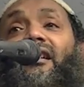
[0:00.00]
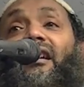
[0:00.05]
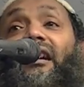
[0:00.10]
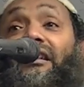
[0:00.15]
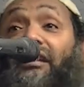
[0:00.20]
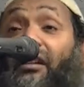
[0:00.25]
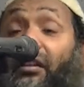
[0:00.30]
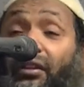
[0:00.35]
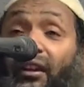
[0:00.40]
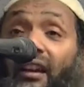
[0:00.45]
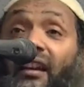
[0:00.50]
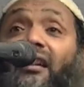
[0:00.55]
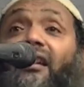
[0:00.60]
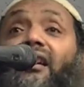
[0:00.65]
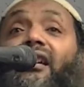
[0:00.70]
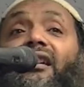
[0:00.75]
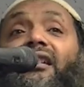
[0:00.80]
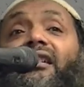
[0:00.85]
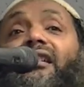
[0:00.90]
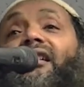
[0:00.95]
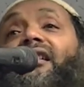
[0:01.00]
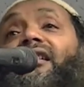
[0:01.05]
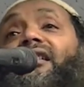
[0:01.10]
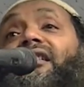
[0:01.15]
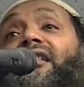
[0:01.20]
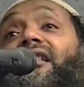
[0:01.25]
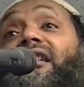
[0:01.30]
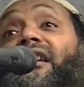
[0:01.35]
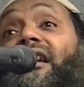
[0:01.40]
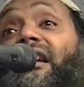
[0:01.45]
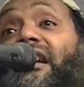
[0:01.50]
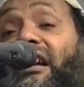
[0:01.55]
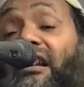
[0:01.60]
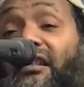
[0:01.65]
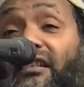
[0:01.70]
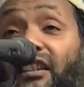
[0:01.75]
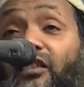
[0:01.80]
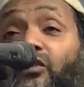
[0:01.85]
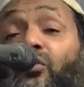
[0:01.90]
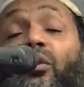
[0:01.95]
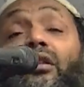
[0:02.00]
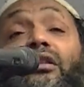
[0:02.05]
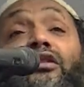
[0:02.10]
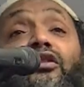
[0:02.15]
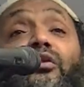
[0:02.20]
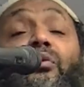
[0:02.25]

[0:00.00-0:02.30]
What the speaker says: And I think in this world,